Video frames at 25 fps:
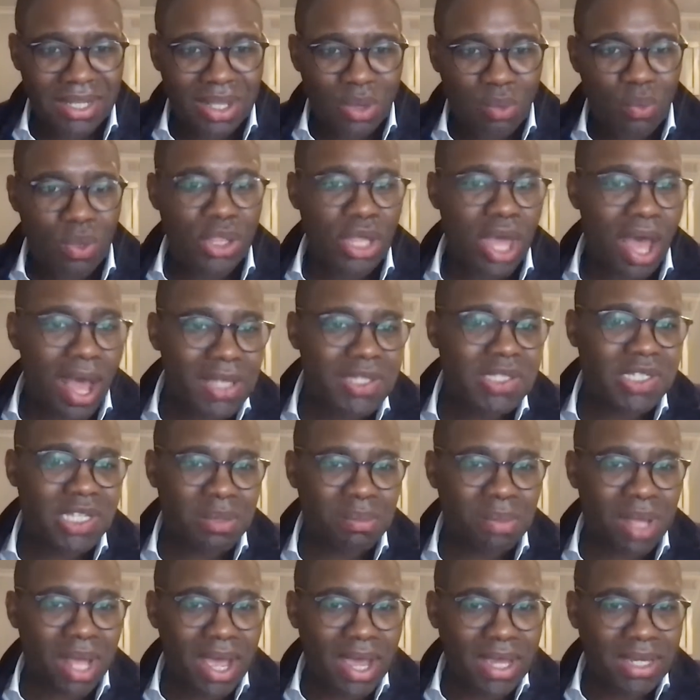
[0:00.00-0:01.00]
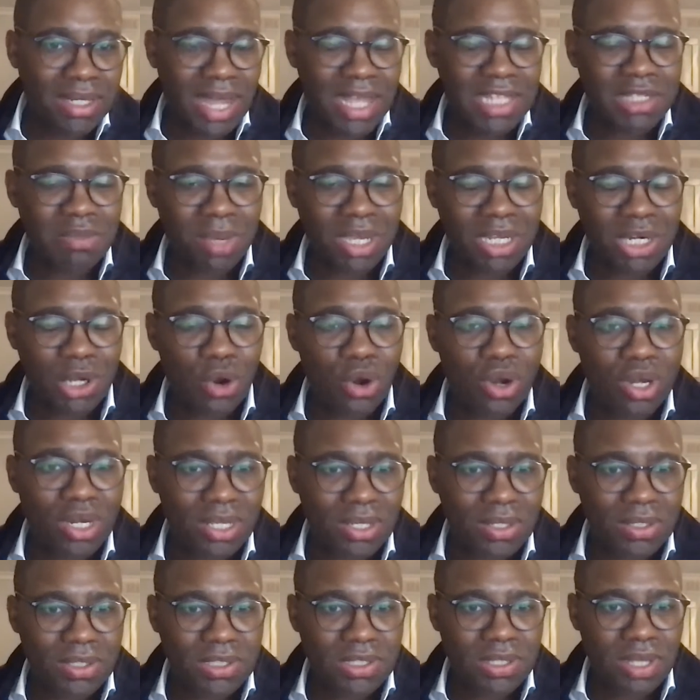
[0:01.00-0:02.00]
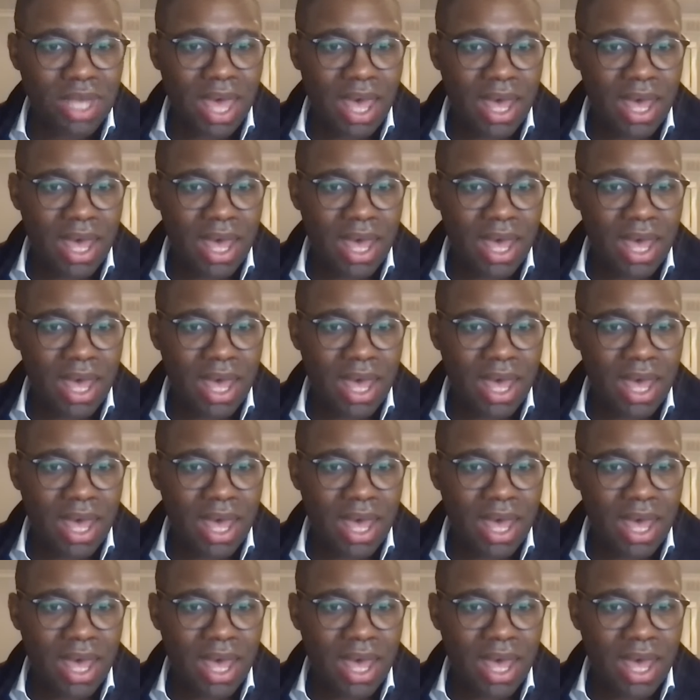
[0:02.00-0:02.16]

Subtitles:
with us in mind as minorities,